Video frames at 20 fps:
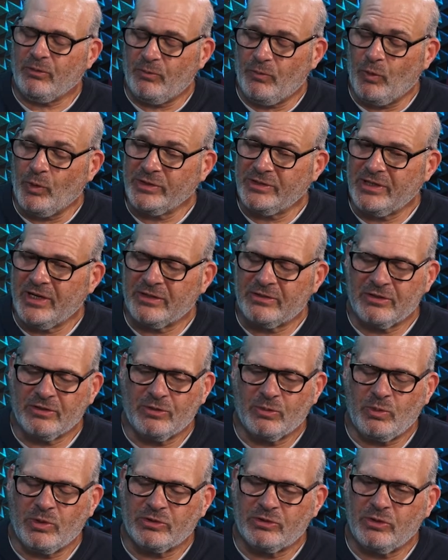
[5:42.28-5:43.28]
4 sections of the
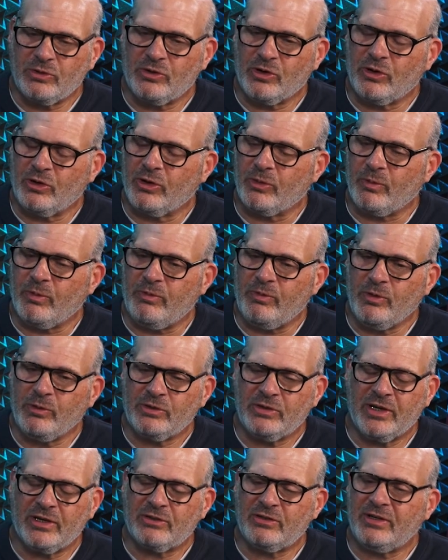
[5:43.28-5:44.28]
Wall Street Journal, the review
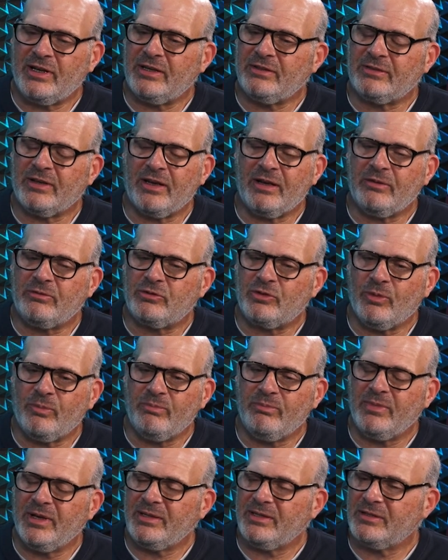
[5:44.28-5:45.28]
section has a
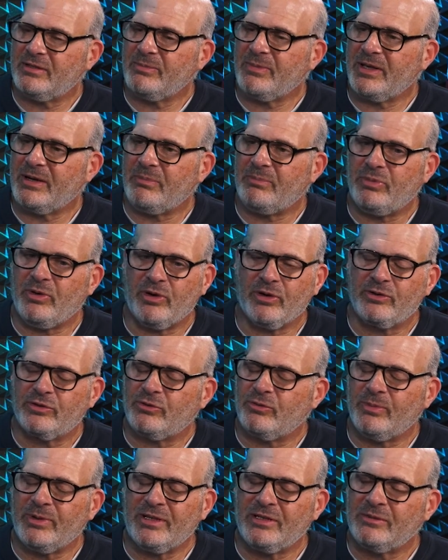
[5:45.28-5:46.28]
tremendous amount of books,
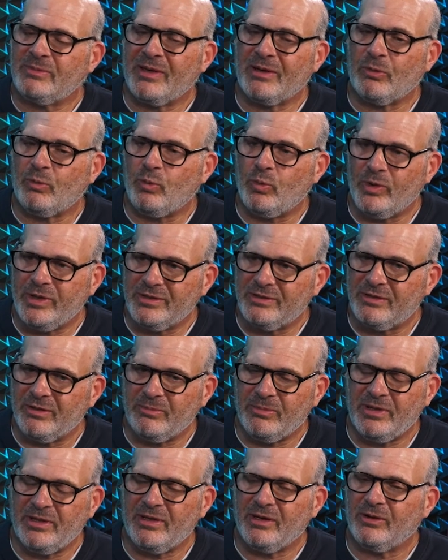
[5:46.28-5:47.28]
tremendous amount of
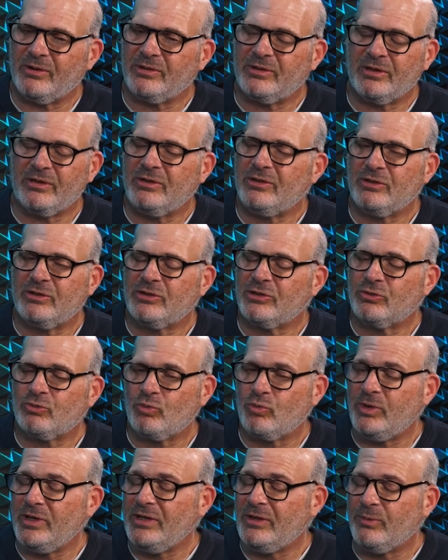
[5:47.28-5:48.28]
wisdom in there. You can just
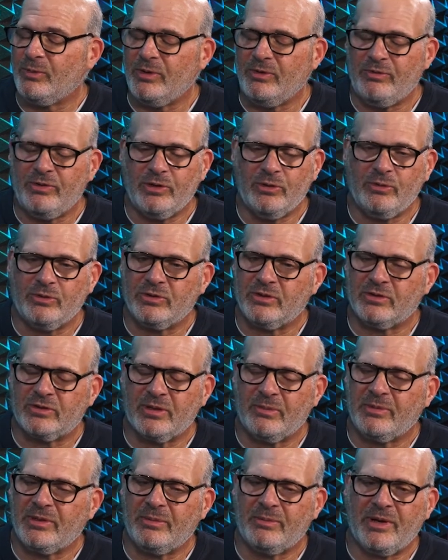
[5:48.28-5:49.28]
read the reviews, and
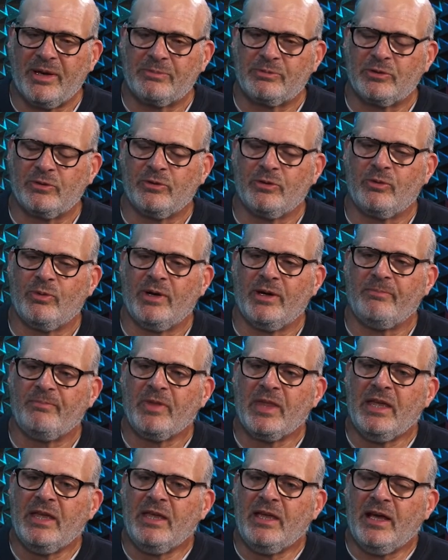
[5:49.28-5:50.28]
some of them are absolutely great.
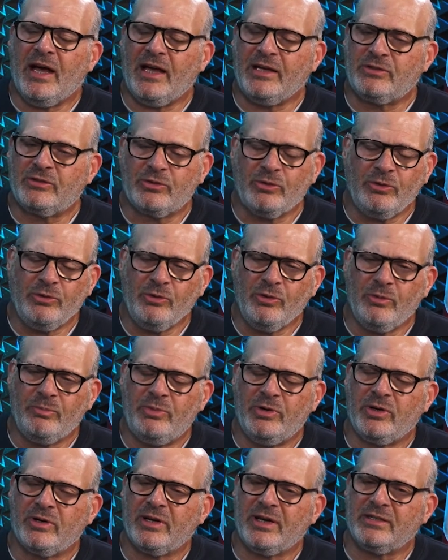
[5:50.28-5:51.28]
I saw your
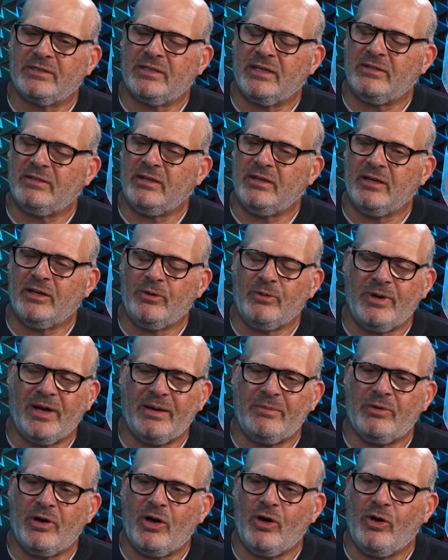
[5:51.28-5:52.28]
book. I said, you know,
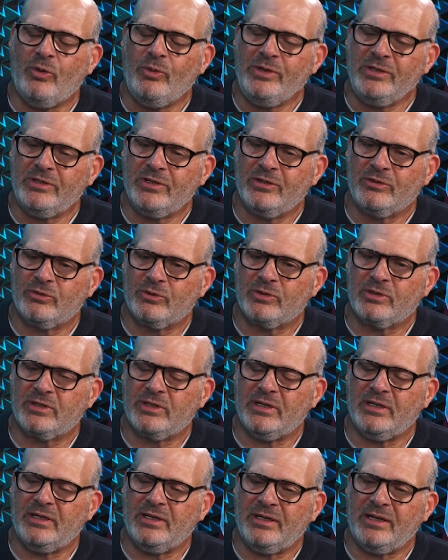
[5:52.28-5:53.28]
I'm always
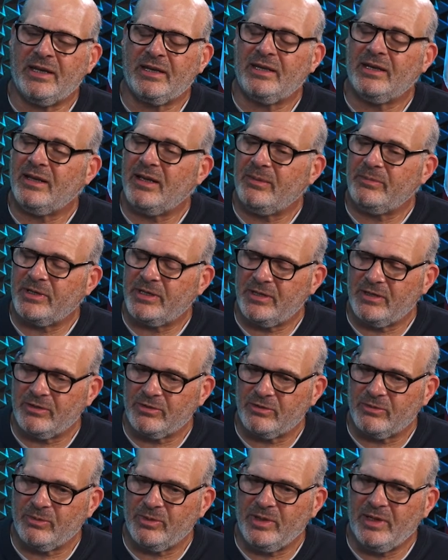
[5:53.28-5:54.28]
interested in economic
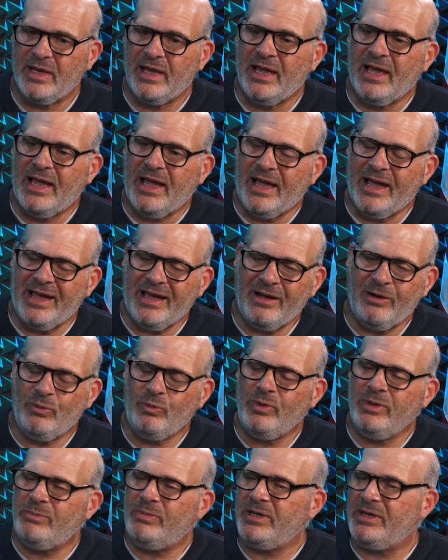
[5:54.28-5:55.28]
history, how
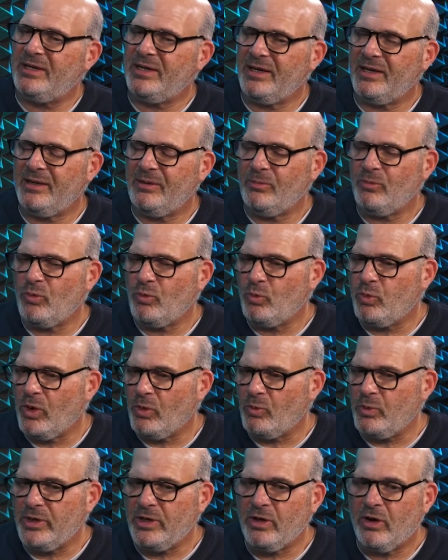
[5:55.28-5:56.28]
we became what
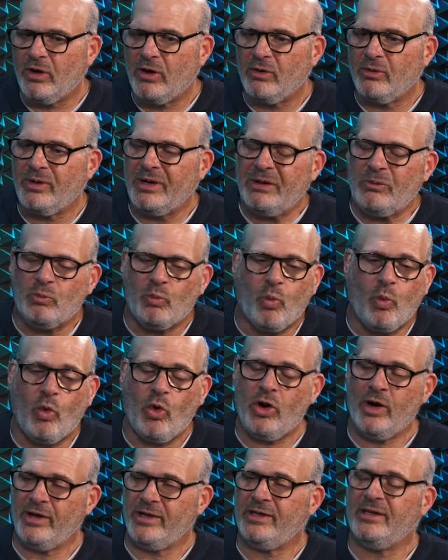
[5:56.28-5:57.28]
we are, and
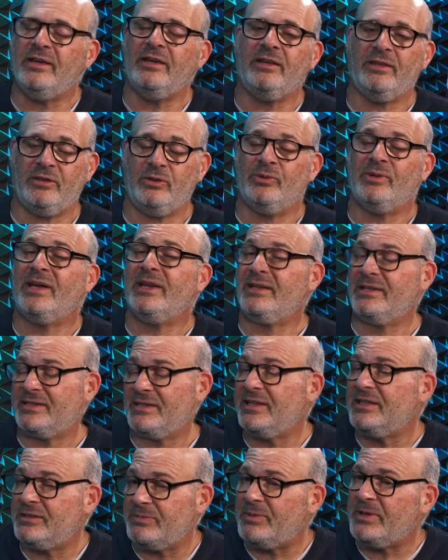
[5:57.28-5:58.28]
why the United
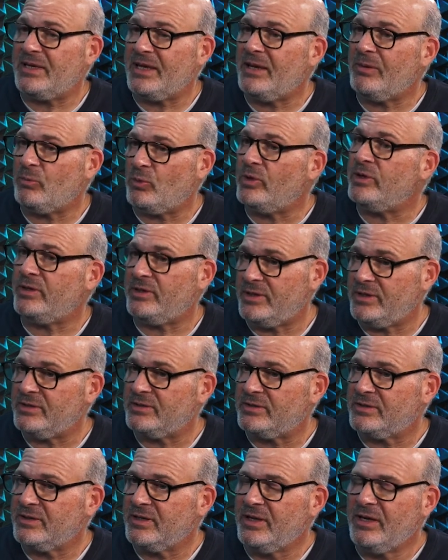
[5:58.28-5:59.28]
States became what it
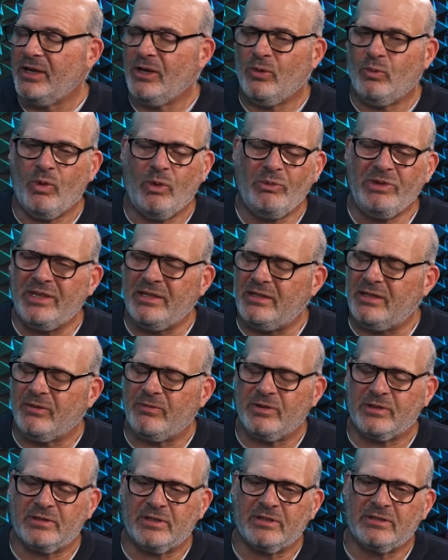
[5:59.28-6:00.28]
is. What were the
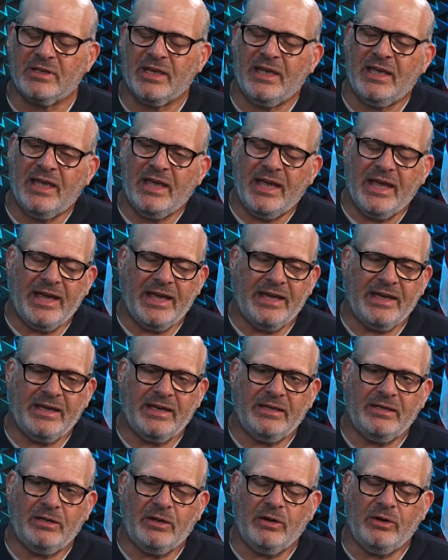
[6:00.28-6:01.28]
differences?
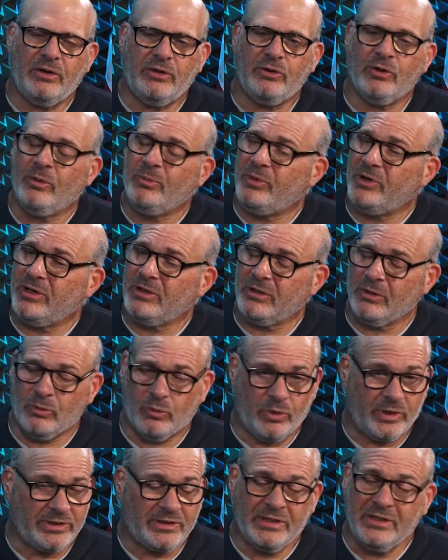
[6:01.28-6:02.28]
And your book
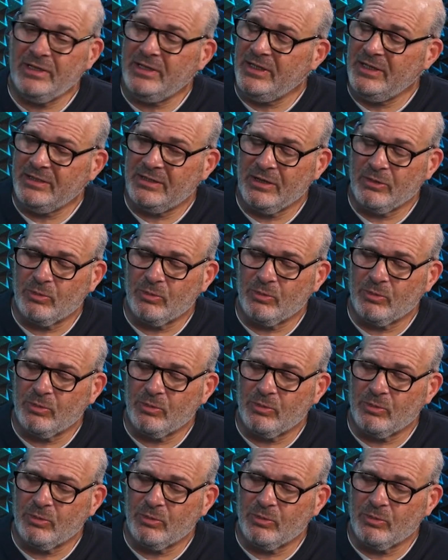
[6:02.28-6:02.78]
wasn't an easy